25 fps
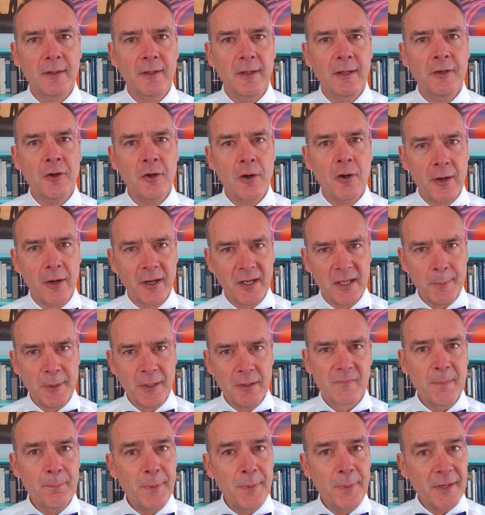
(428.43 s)
in an argument,
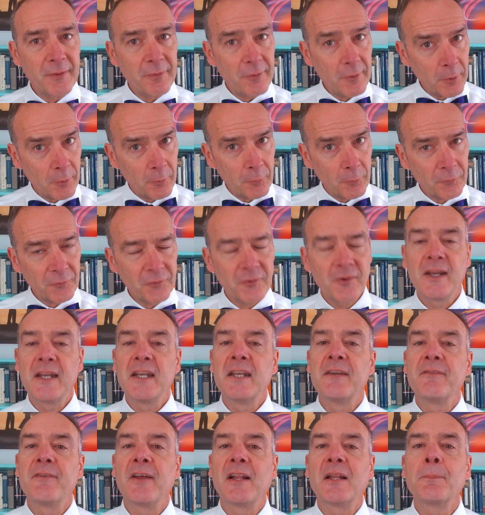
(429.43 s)
and pick those and
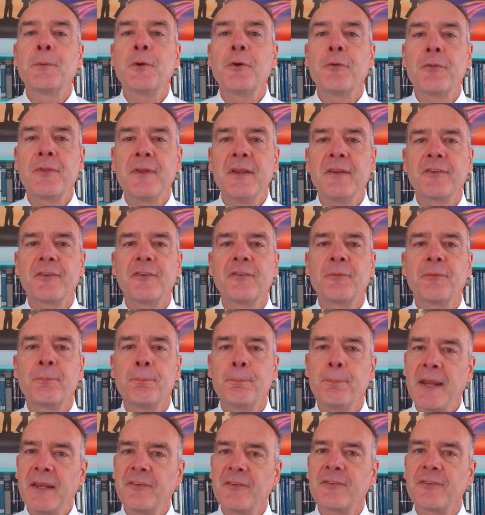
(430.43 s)
develop your thesis
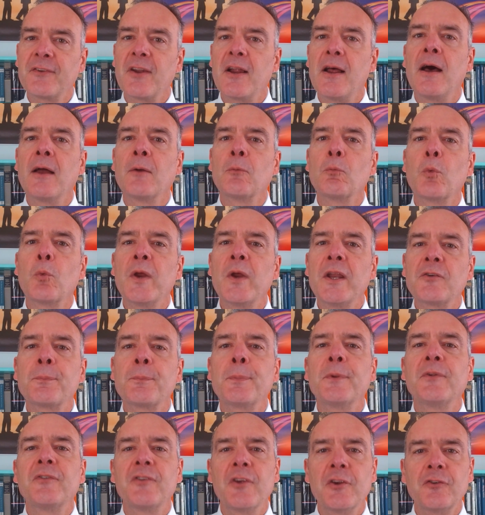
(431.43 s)
based on which
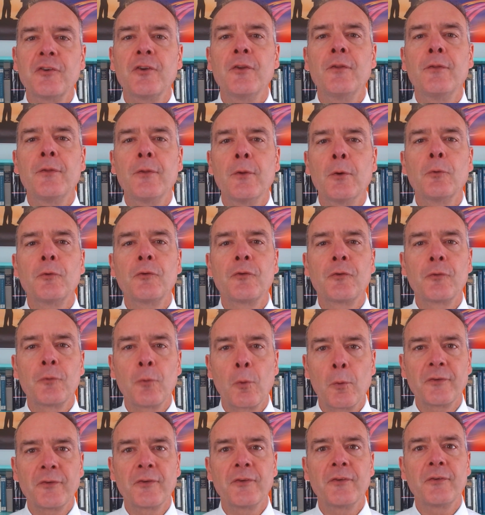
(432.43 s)
position those
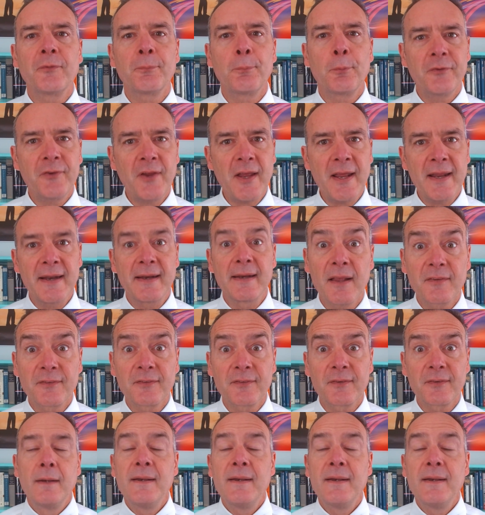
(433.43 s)
sources present.